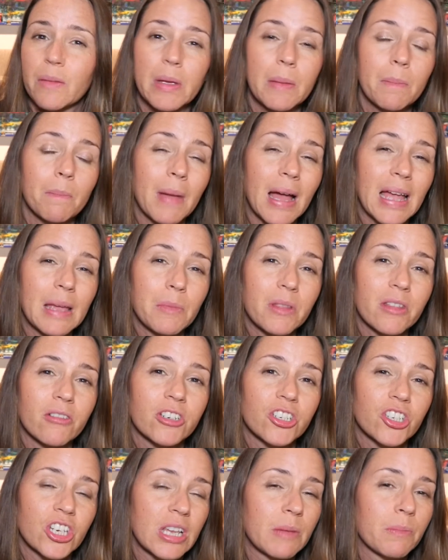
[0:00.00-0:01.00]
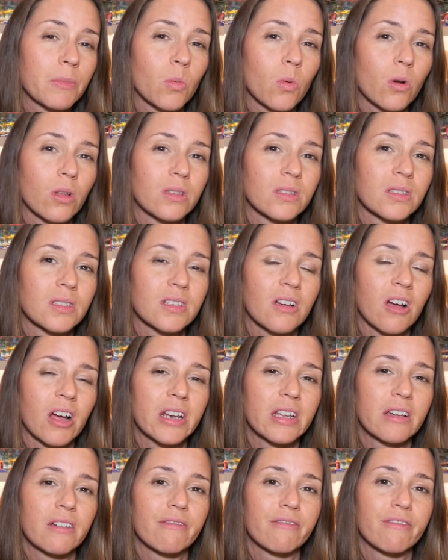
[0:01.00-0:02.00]
I mean, maybe there are cheaper ones
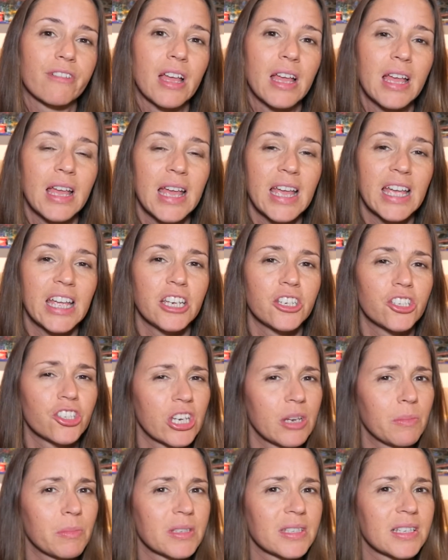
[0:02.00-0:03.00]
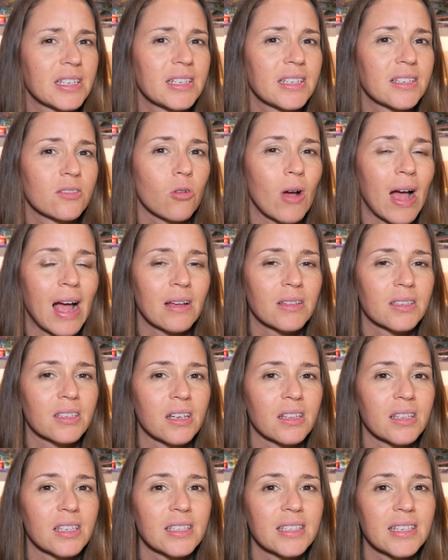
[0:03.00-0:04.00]
kind of in cheaper cities or
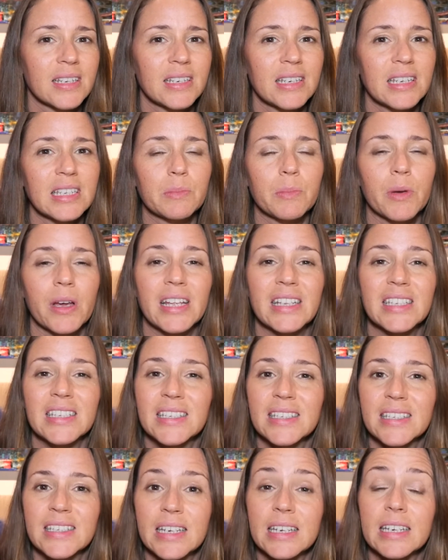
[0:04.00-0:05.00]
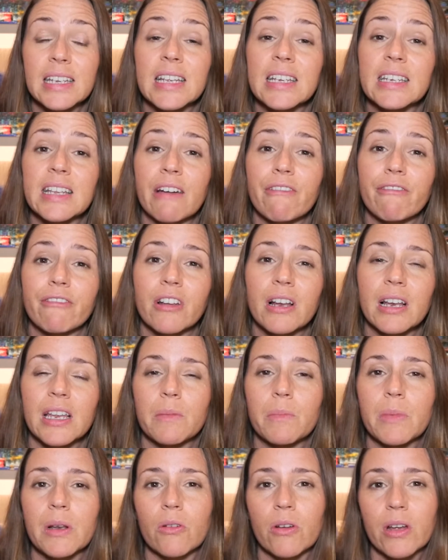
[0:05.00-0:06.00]
outside the cities, but in Sydney definitely
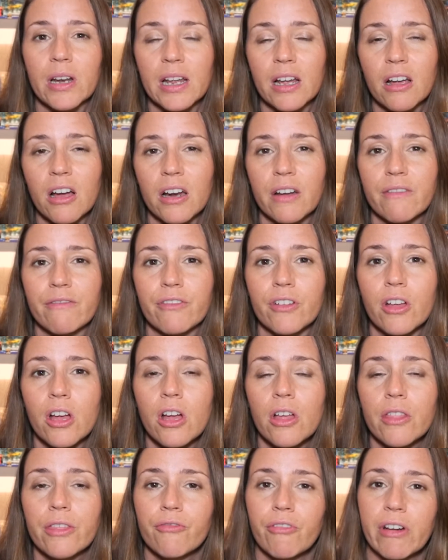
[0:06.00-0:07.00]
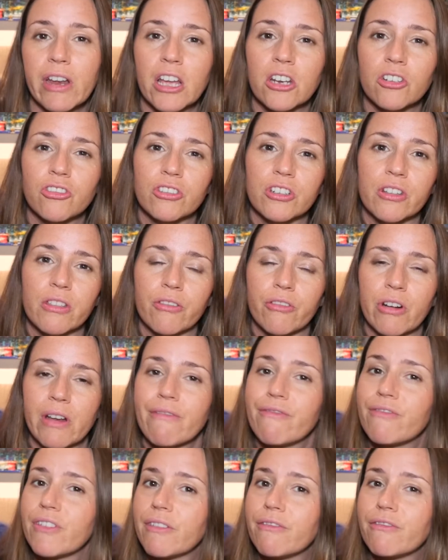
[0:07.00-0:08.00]
you'd be looking at kind of $300 to
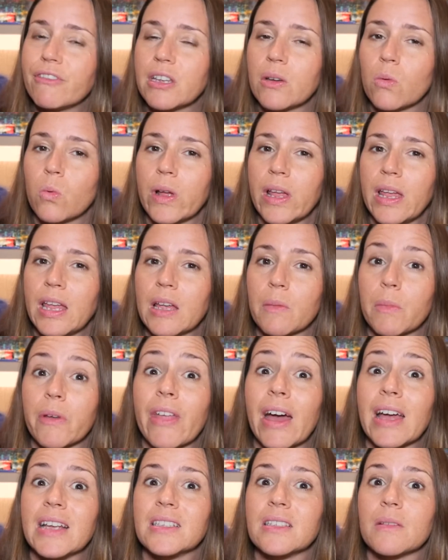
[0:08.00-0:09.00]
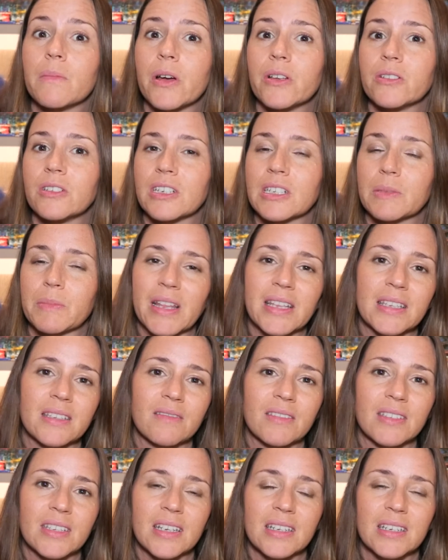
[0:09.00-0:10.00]
$350 a week, but that is the most
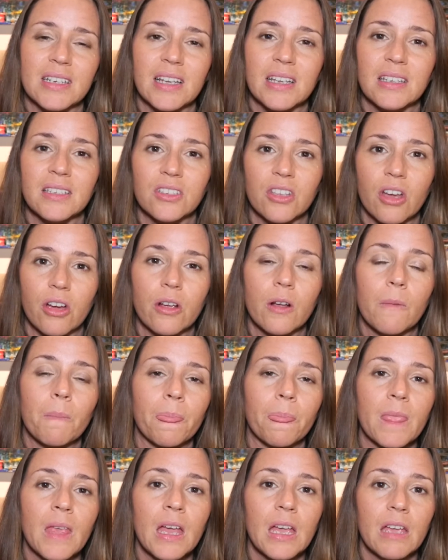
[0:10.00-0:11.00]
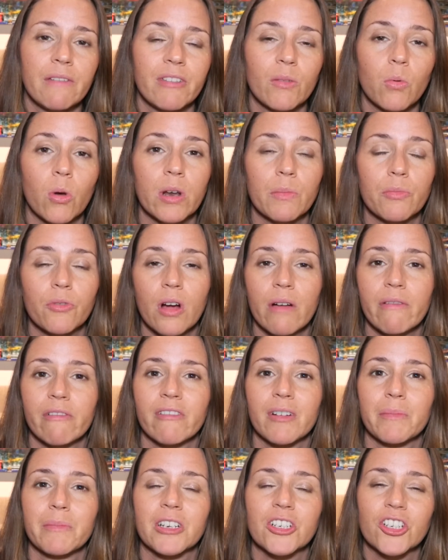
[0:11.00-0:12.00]
expensive city. So if you want a private
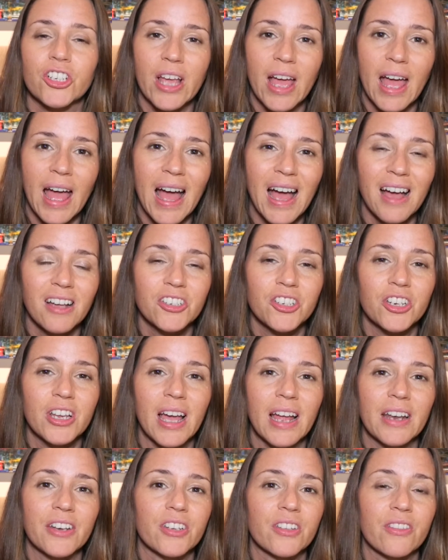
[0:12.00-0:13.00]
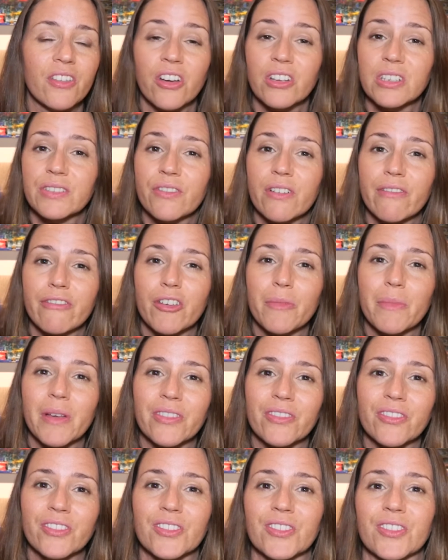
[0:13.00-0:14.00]
room in a share house, you can do those for a few
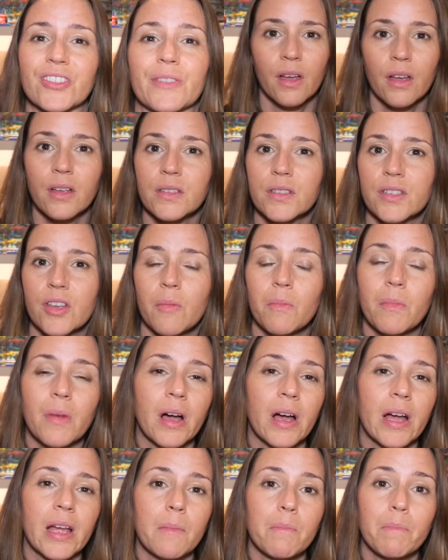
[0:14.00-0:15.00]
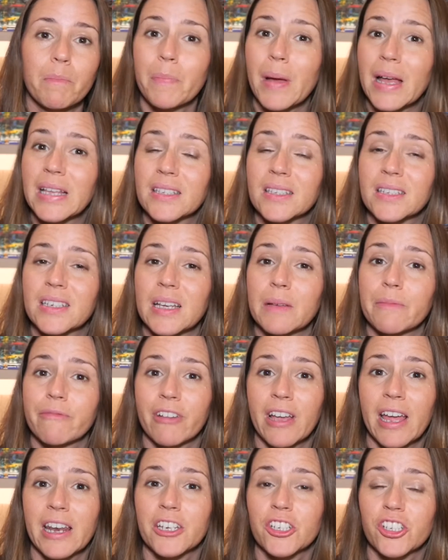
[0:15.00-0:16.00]
months. So my best tip
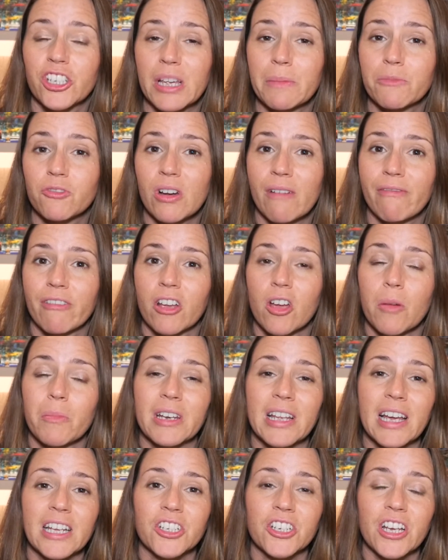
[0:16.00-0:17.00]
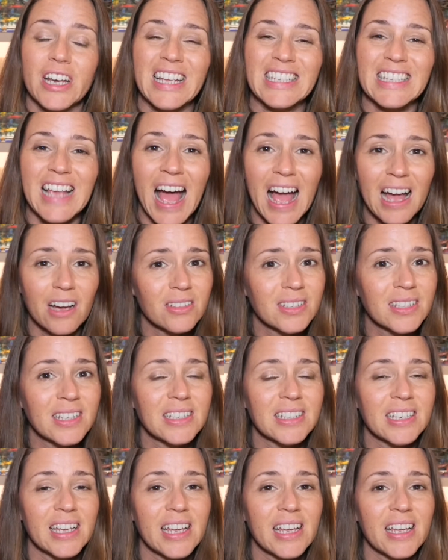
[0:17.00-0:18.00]
for getting cheap travel accommodation is house
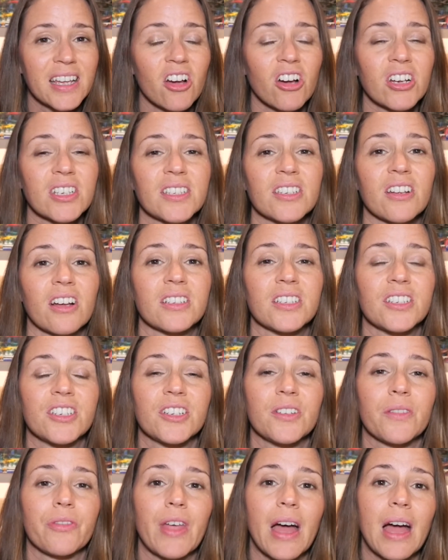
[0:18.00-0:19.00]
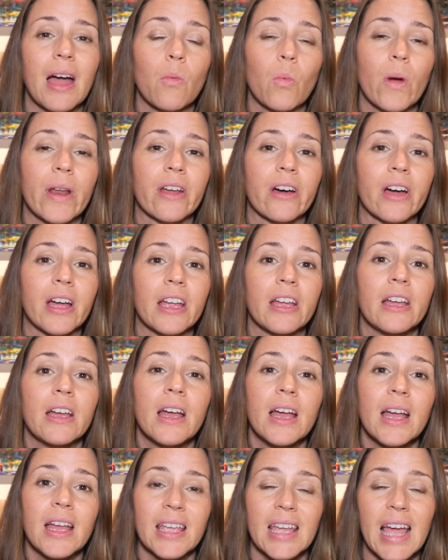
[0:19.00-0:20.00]
sitting. I started doing that when I
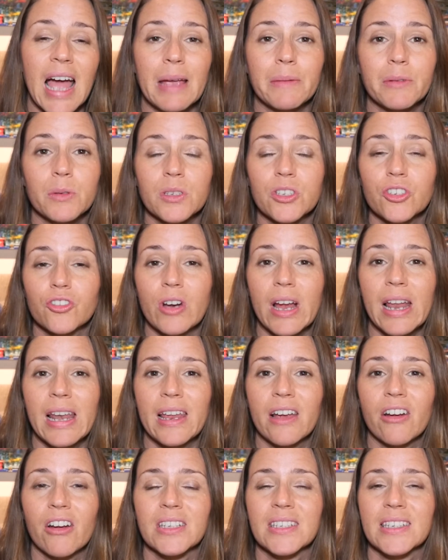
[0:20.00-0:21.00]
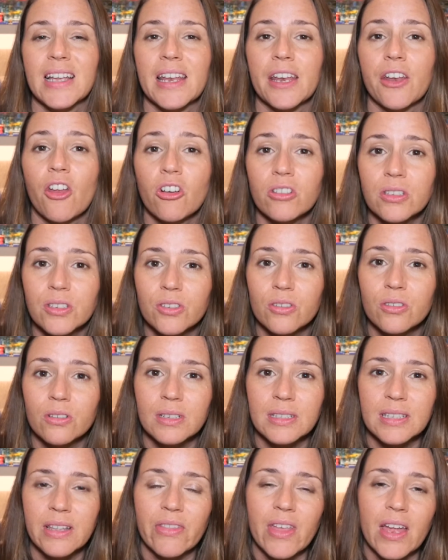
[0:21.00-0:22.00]
came to Australia. I stayed in
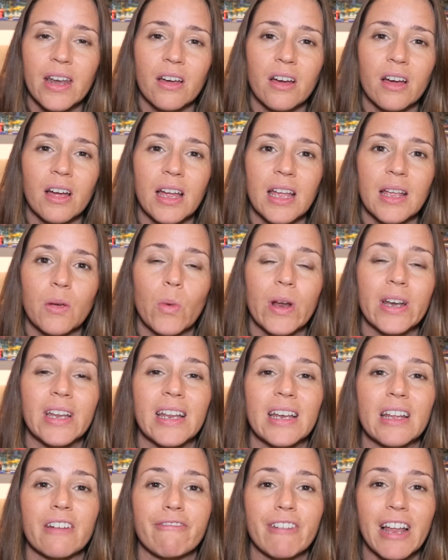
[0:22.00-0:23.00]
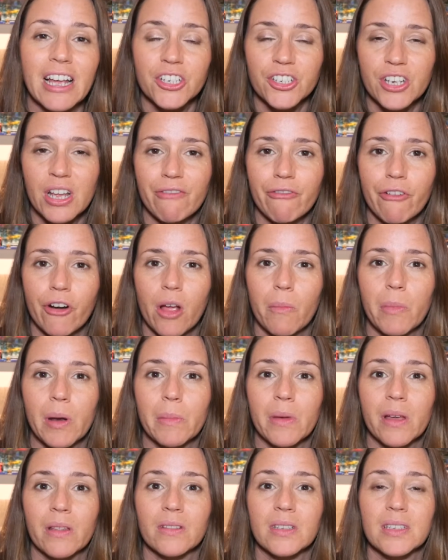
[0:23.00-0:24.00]
hostels and then I went in a flat share for a couple
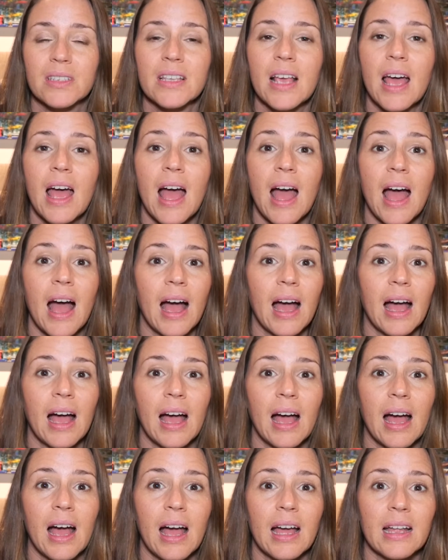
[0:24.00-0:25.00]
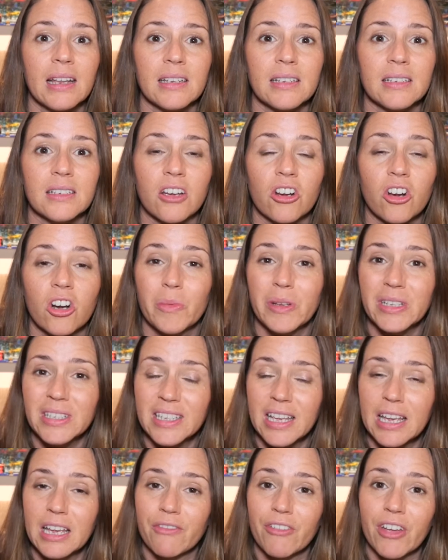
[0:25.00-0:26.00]
of months and I got a bit
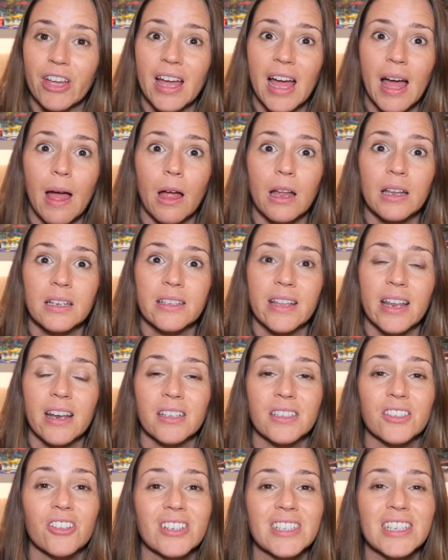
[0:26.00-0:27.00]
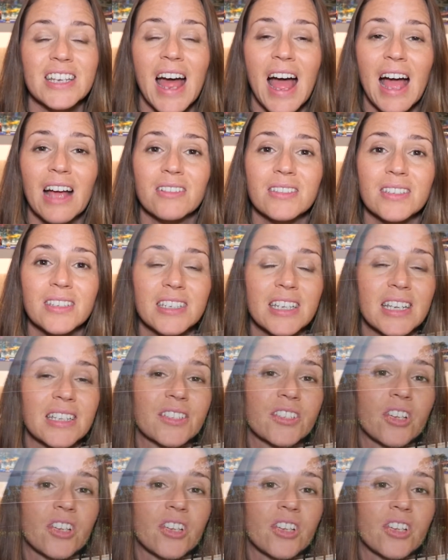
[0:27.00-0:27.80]
sick of it, and then I started house sitting.